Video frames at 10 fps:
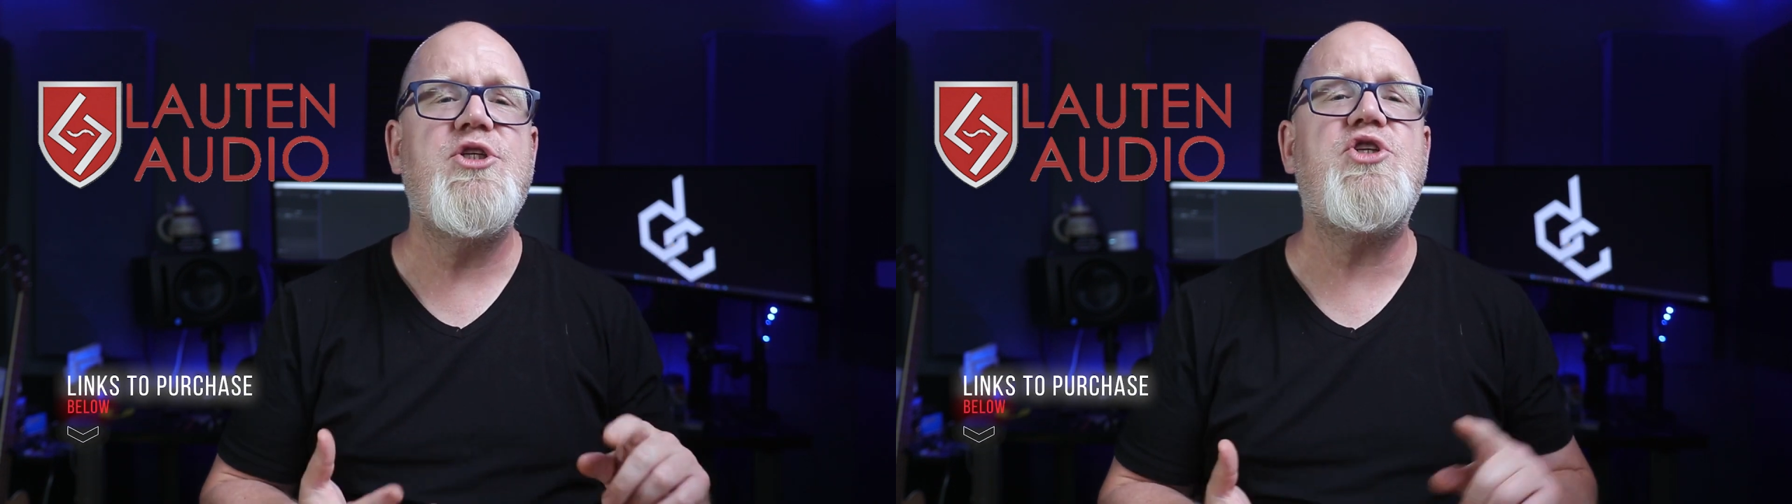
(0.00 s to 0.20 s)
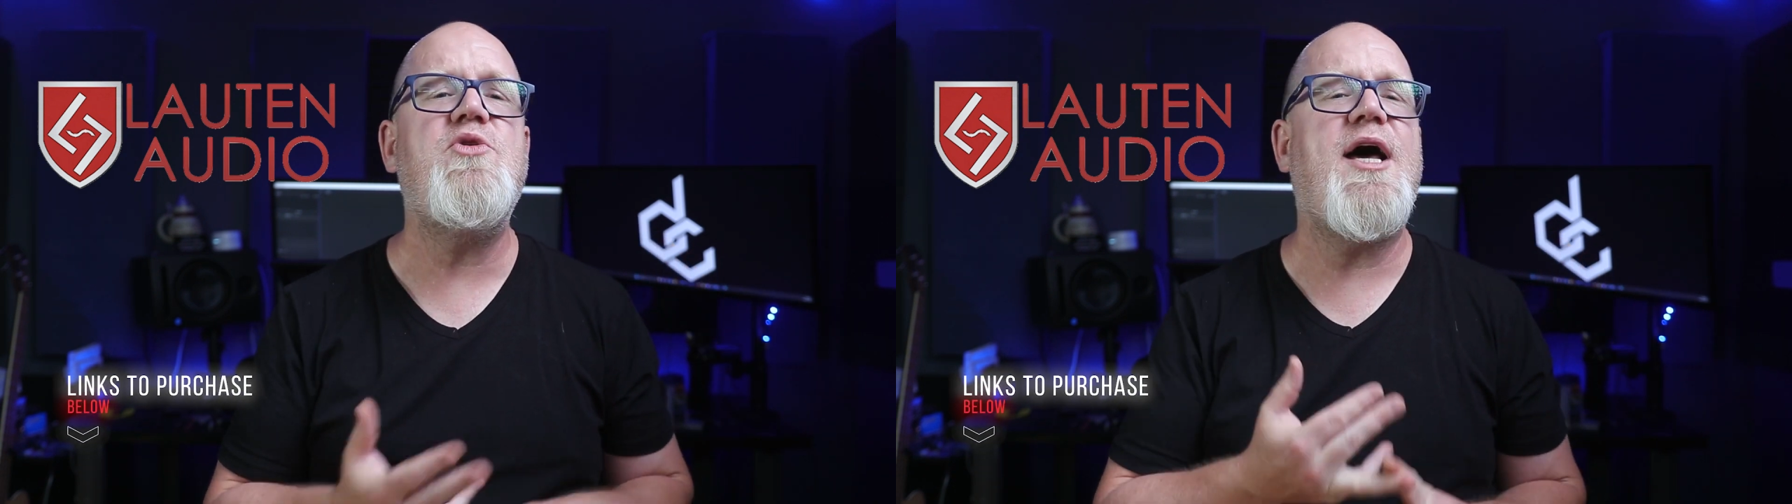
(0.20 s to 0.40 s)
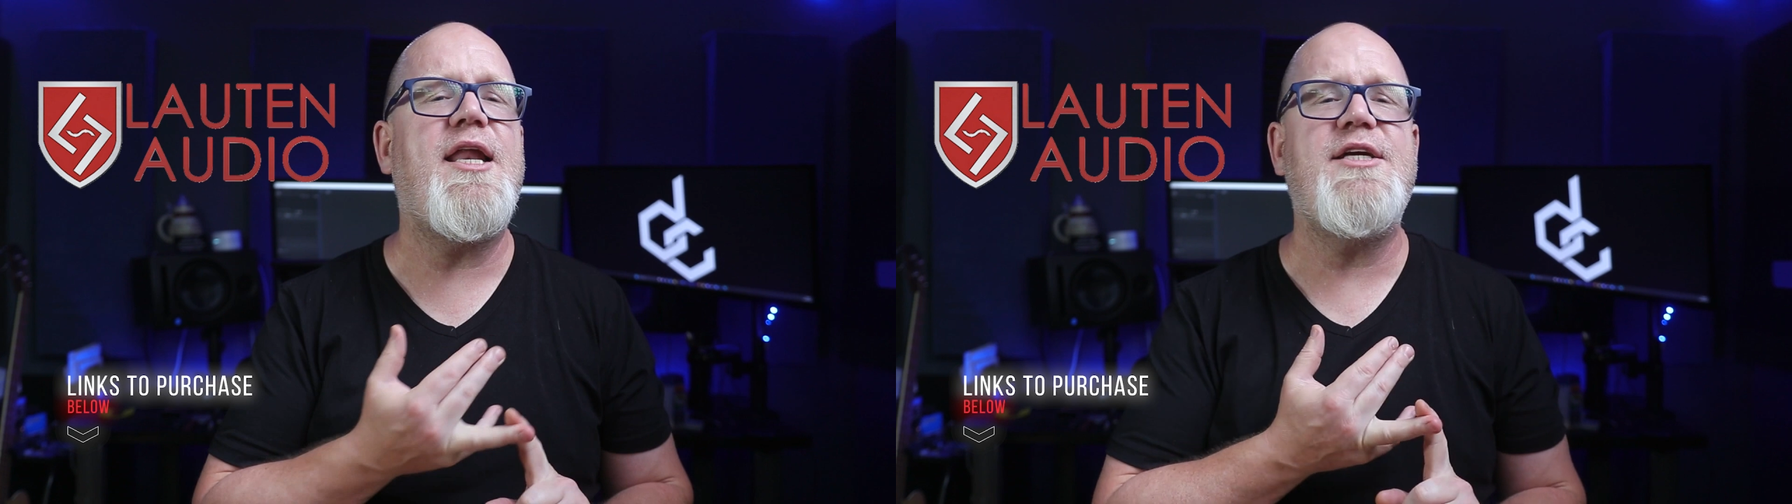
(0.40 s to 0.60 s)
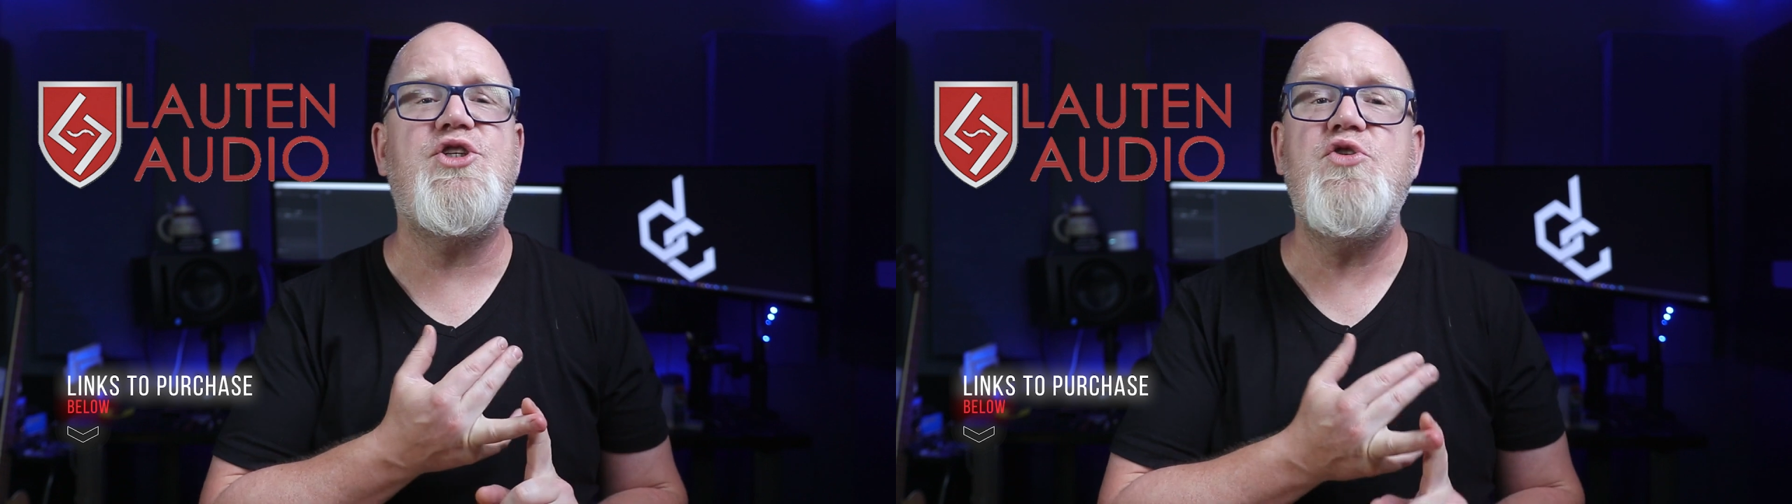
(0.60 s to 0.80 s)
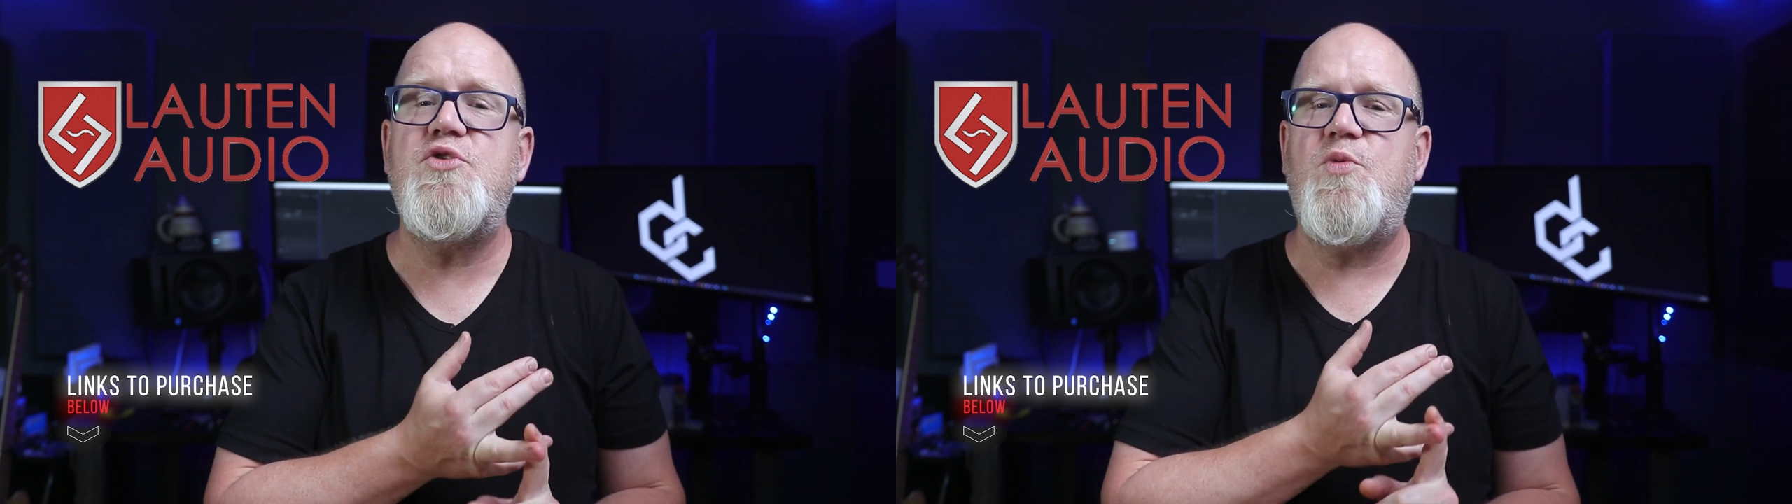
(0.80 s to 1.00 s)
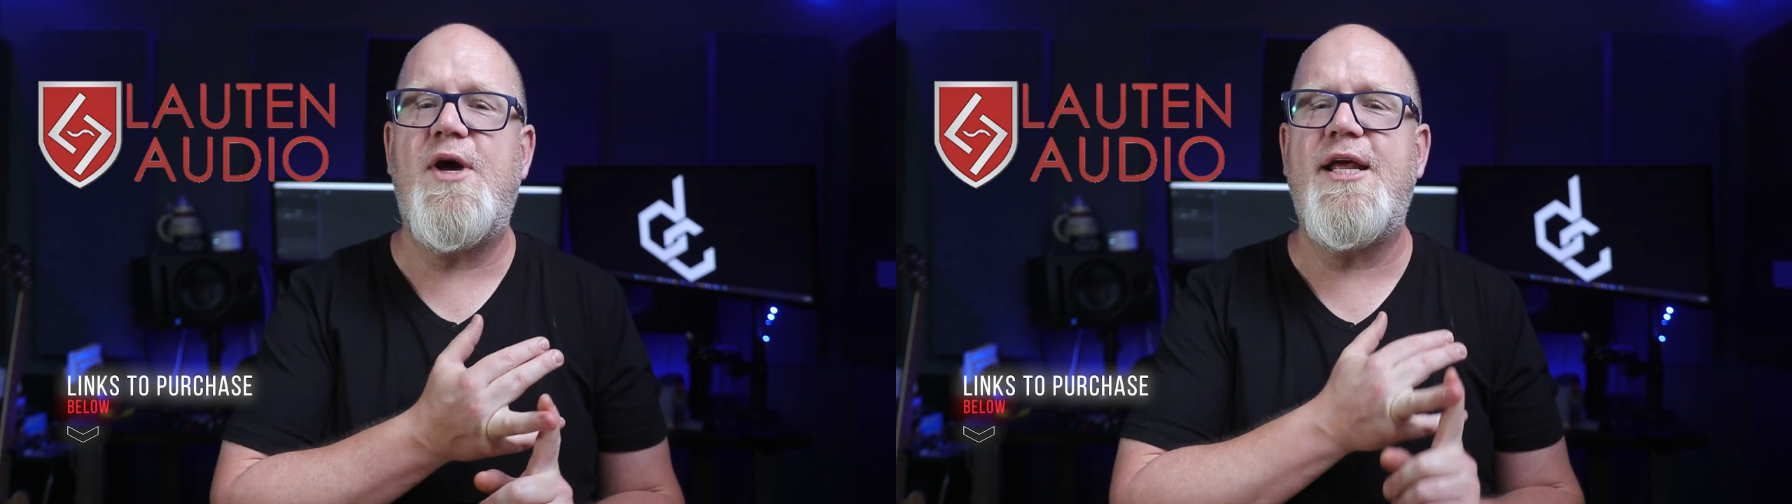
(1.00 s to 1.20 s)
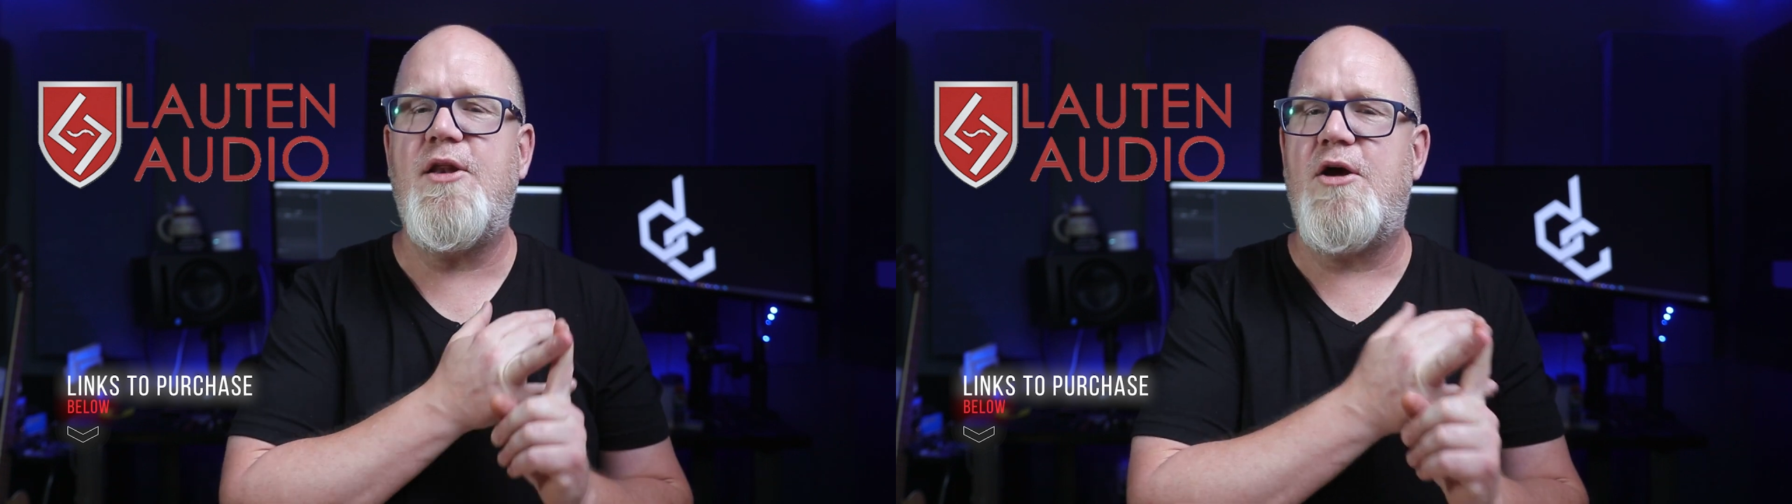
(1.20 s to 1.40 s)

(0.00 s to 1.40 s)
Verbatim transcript: two LA220